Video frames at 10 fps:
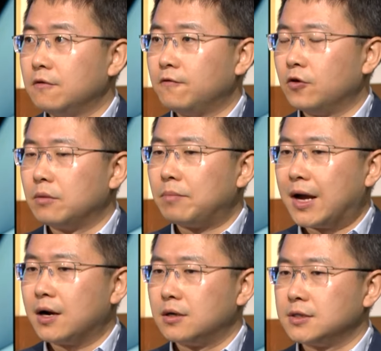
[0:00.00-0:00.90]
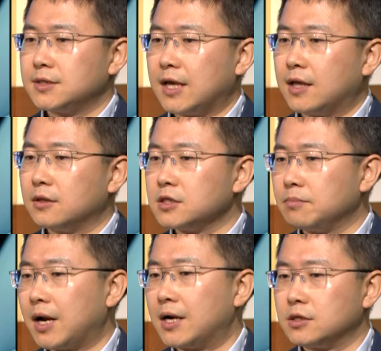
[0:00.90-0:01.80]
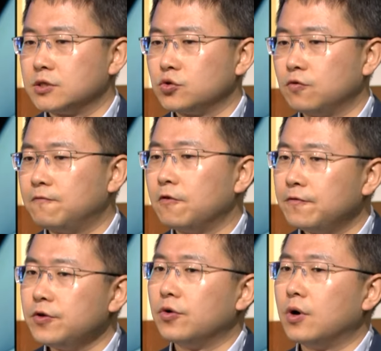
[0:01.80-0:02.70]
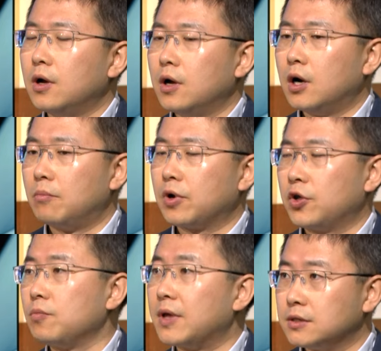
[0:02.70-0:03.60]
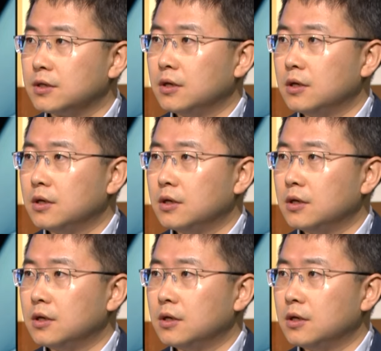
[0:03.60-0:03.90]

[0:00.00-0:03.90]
for the buyers and the suppliers to fulfill a procurement.